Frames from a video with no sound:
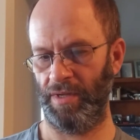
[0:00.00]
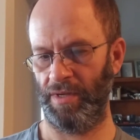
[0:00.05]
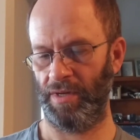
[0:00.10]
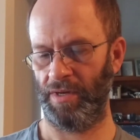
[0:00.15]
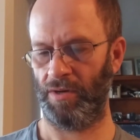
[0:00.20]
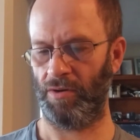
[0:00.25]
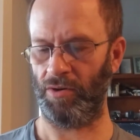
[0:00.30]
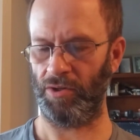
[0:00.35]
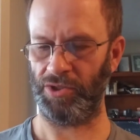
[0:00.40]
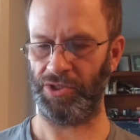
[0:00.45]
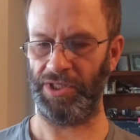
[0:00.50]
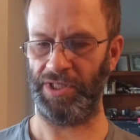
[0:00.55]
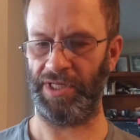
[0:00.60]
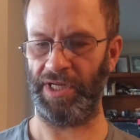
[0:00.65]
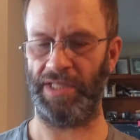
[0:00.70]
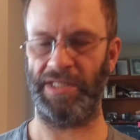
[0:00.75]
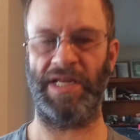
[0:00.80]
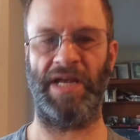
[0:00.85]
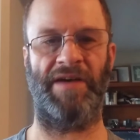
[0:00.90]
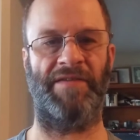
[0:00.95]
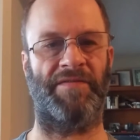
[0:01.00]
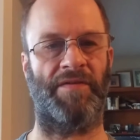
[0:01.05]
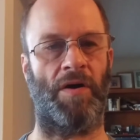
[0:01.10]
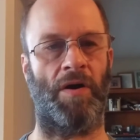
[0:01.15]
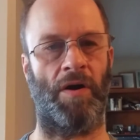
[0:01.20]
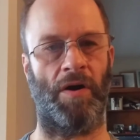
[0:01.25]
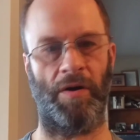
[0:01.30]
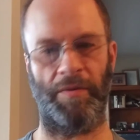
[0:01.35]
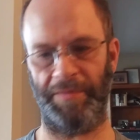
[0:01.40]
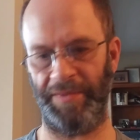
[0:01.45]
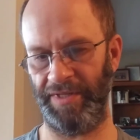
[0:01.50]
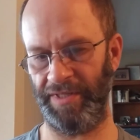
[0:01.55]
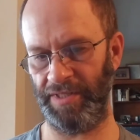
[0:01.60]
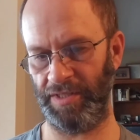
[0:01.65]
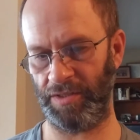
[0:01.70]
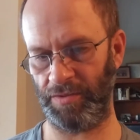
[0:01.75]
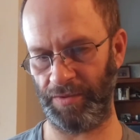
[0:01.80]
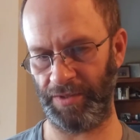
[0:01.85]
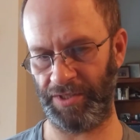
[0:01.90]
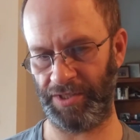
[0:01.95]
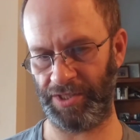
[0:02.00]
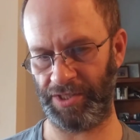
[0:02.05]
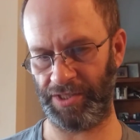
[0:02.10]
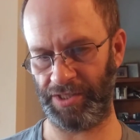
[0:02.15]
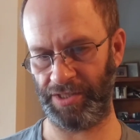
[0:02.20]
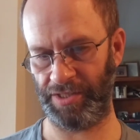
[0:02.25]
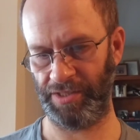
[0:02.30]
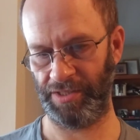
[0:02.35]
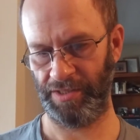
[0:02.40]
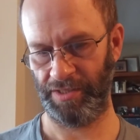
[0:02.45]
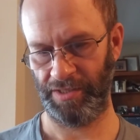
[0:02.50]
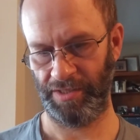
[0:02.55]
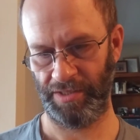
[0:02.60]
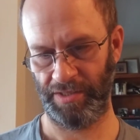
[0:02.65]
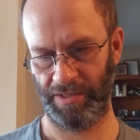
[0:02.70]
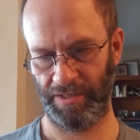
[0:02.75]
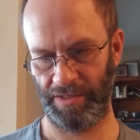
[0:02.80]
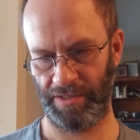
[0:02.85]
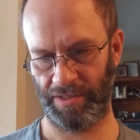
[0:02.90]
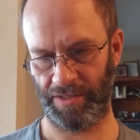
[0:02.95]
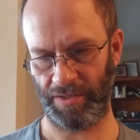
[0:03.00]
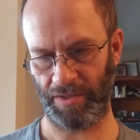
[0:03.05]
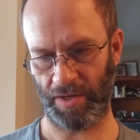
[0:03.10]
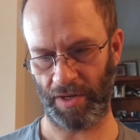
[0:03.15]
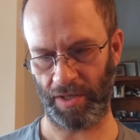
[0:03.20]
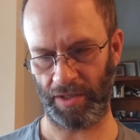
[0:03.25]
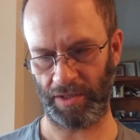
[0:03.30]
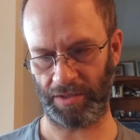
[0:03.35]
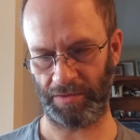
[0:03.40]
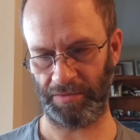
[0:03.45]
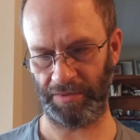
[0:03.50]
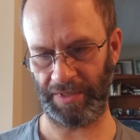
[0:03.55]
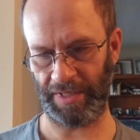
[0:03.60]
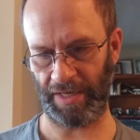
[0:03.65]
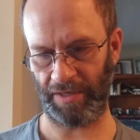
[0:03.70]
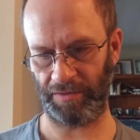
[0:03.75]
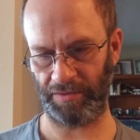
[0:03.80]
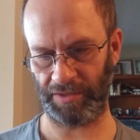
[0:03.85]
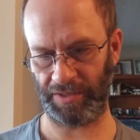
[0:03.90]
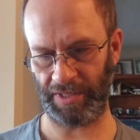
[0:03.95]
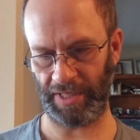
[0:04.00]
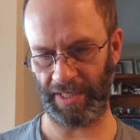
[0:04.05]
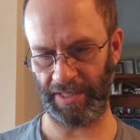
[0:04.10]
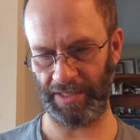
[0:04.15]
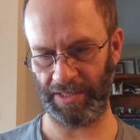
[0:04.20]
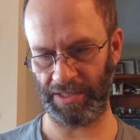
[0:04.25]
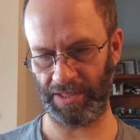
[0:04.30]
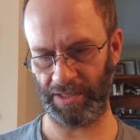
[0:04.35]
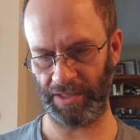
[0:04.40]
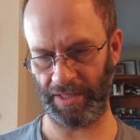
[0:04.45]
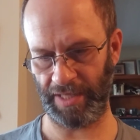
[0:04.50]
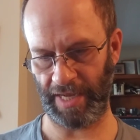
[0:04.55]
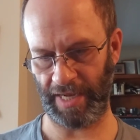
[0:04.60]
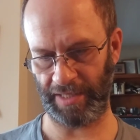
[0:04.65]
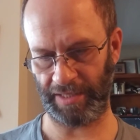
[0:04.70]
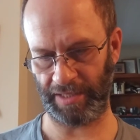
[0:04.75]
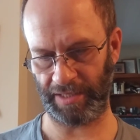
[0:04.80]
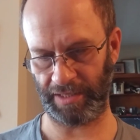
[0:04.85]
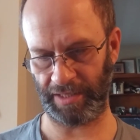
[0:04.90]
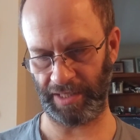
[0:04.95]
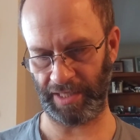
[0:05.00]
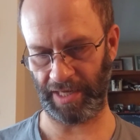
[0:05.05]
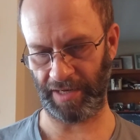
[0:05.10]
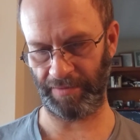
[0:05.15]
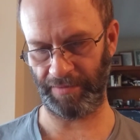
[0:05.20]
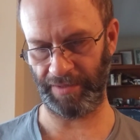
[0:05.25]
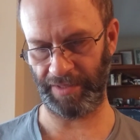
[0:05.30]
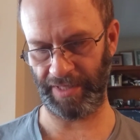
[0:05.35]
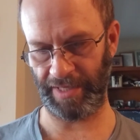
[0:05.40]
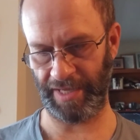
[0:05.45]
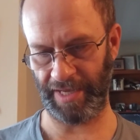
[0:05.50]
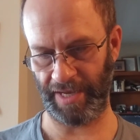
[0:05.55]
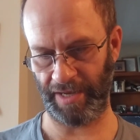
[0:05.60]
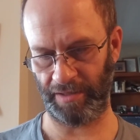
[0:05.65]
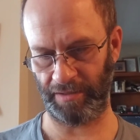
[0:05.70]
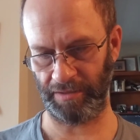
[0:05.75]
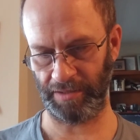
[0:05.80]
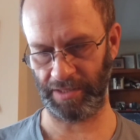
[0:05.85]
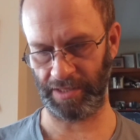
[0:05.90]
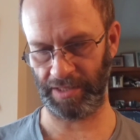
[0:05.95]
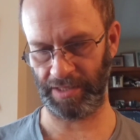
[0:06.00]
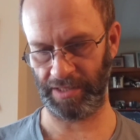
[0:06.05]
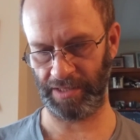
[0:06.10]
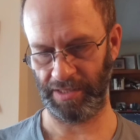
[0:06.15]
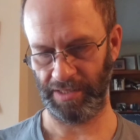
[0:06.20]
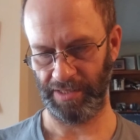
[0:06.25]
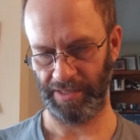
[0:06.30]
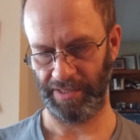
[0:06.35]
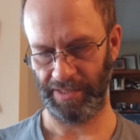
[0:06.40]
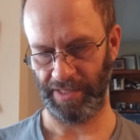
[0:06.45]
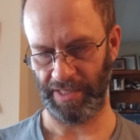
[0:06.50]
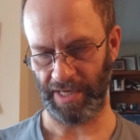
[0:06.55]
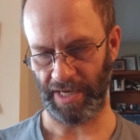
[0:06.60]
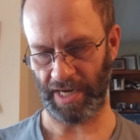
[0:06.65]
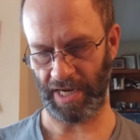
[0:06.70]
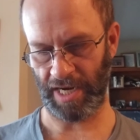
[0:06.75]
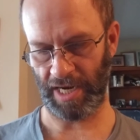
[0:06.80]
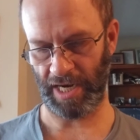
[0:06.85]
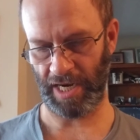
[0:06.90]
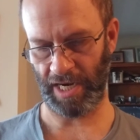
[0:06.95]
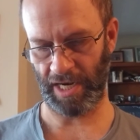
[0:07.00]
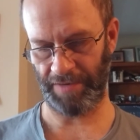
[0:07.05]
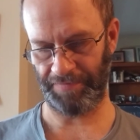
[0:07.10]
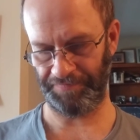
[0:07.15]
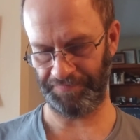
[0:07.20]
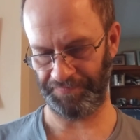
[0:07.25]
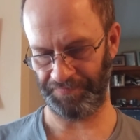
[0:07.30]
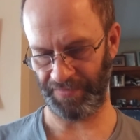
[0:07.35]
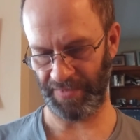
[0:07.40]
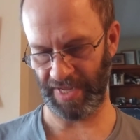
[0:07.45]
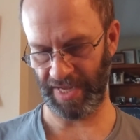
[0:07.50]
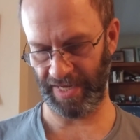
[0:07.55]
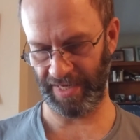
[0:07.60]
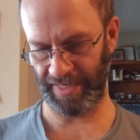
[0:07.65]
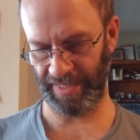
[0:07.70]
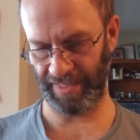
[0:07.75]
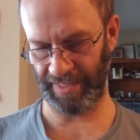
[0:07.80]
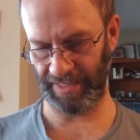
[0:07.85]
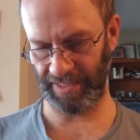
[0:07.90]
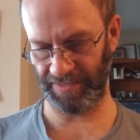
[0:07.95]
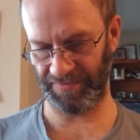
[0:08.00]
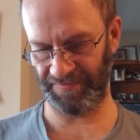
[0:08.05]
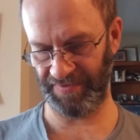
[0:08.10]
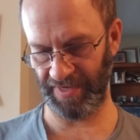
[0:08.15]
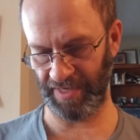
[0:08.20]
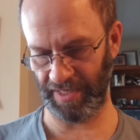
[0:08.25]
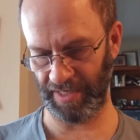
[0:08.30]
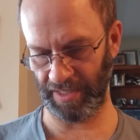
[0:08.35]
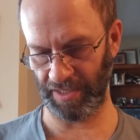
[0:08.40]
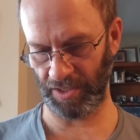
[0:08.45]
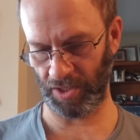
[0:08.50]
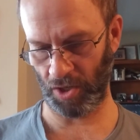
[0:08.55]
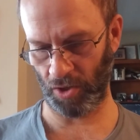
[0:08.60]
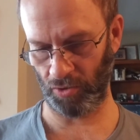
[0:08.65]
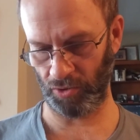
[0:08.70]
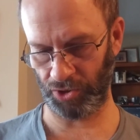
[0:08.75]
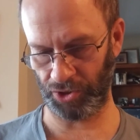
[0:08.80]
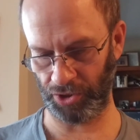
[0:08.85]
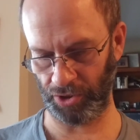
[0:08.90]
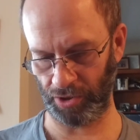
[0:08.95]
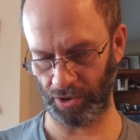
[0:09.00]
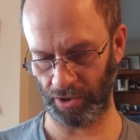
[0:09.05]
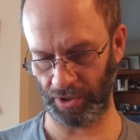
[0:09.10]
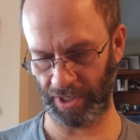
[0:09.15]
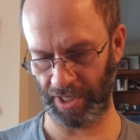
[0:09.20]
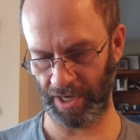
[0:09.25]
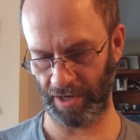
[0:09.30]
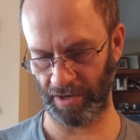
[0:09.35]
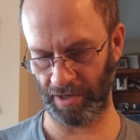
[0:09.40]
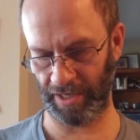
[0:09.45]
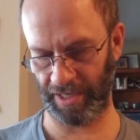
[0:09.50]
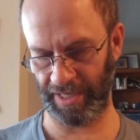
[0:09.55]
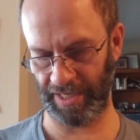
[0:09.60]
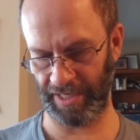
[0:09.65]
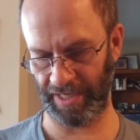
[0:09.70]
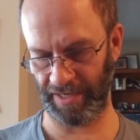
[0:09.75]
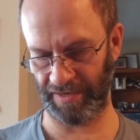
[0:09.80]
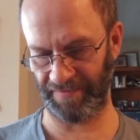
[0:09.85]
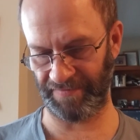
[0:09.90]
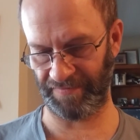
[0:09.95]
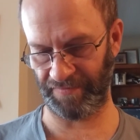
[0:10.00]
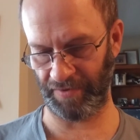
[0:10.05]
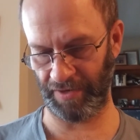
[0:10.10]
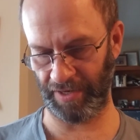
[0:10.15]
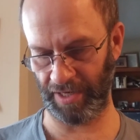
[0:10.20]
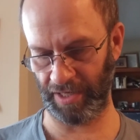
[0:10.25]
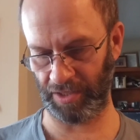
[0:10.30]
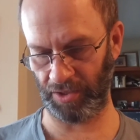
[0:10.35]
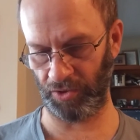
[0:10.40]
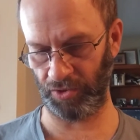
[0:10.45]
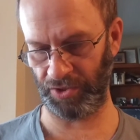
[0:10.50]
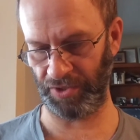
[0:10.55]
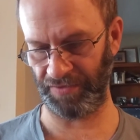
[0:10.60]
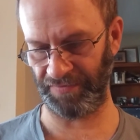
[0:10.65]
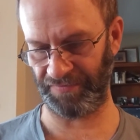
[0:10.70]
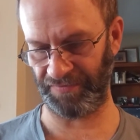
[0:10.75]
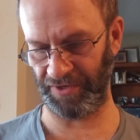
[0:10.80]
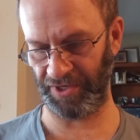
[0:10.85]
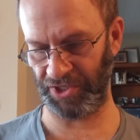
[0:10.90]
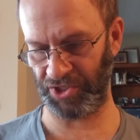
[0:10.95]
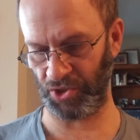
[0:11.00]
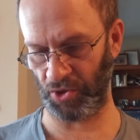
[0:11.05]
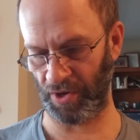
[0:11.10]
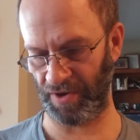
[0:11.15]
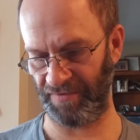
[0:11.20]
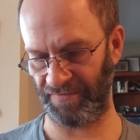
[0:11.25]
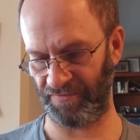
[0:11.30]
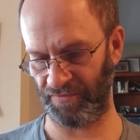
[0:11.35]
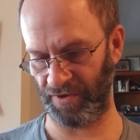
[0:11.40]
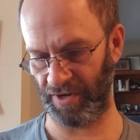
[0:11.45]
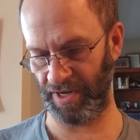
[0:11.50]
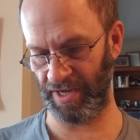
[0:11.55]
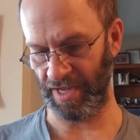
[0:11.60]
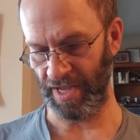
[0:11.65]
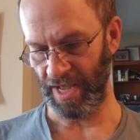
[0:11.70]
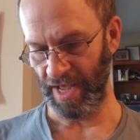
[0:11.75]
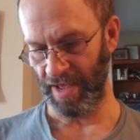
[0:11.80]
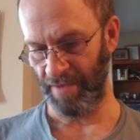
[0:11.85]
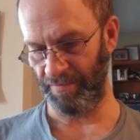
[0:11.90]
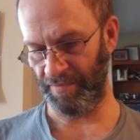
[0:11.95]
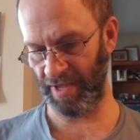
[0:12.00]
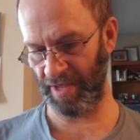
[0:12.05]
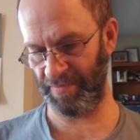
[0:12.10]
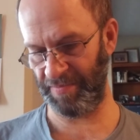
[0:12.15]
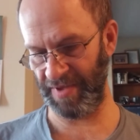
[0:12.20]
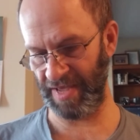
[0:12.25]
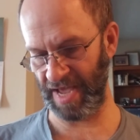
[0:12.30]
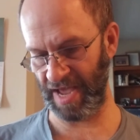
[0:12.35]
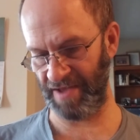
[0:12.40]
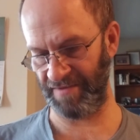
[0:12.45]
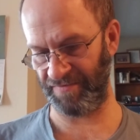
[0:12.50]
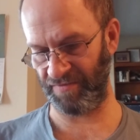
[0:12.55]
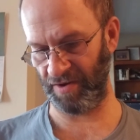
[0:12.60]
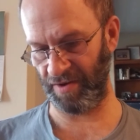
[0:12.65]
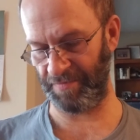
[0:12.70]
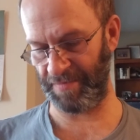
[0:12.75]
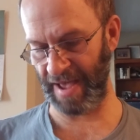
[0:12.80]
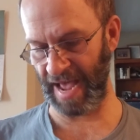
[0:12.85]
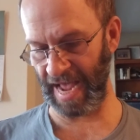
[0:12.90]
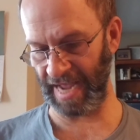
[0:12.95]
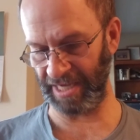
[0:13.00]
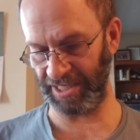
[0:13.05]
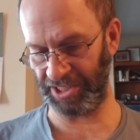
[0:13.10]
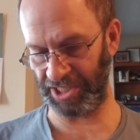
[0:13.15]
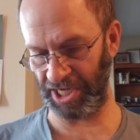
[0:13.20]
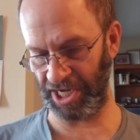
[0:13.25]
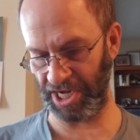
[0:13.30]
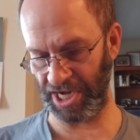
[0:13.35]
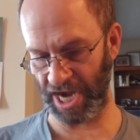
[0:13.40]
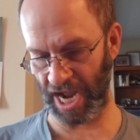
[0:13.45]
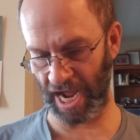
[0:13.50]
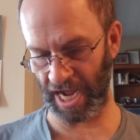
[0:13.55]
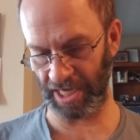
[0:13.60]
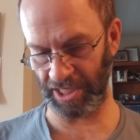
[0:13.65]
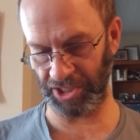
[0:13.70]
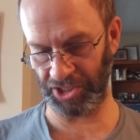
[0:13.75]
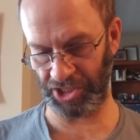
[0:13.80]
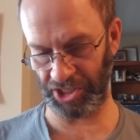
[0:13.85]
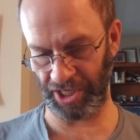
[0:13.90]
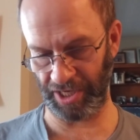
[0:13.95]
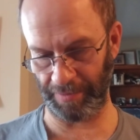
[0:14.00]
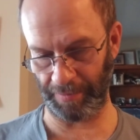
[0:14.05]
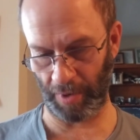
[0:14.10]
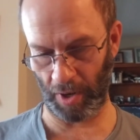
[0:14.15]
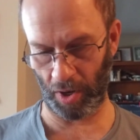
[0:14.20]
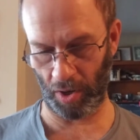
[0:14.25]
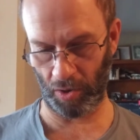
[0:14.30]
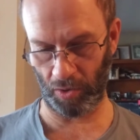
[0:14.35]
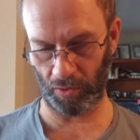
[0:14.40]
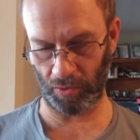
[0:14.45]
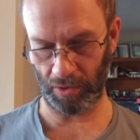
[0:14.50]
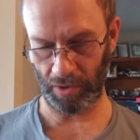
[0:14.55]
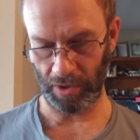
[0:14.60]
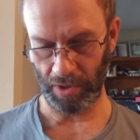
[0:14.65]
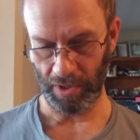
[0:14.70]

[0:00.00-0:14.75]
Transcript: Of course, it does have almonds, which there are some downsides to that, just like everything else. Um, it is vegan, kosher, carrageenan-free, gluten-free, soy-free, BPA-free packaging, non-GMO.